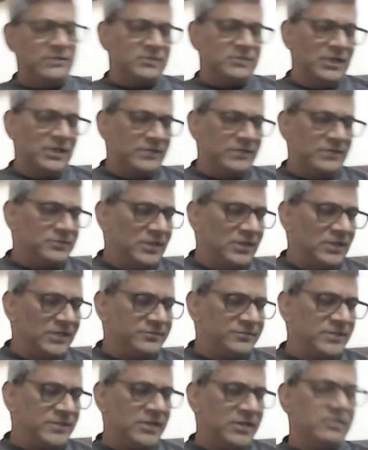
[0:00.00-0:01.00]
let's
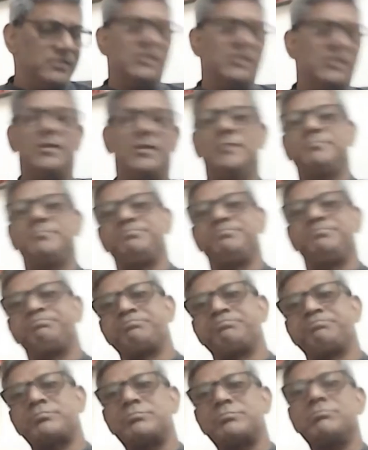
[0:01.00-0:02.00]
take a
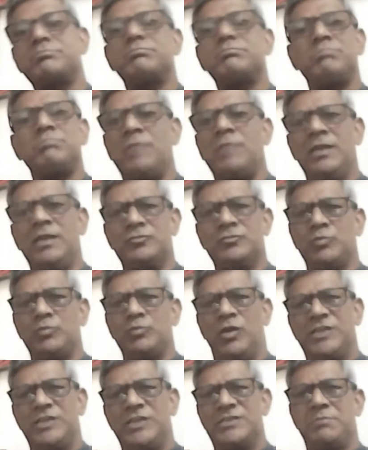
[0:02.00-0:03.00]

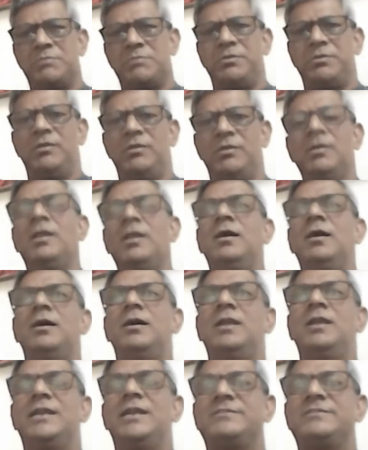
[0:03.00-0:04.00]
small example.
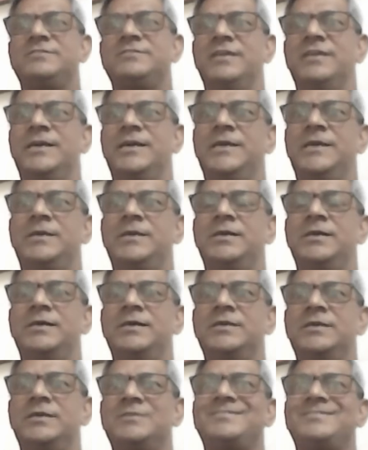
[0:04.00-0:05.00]
Let's
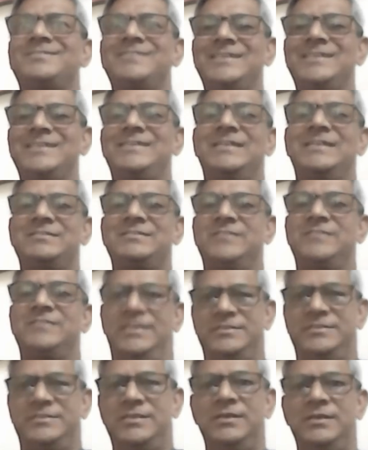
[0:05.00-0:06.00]
say sit and
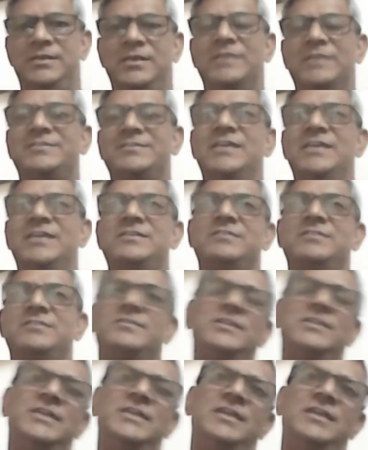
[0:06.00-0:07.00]
set. S-I-T,
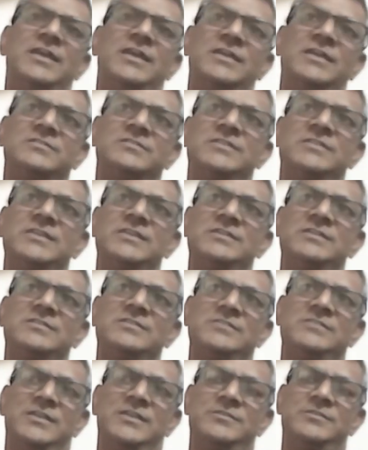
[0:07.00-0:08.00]
sit, and
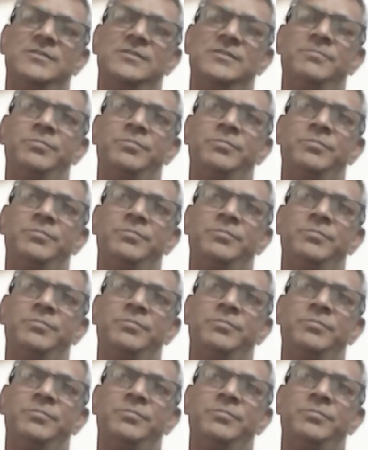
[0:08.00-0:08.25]
S-E-T, set.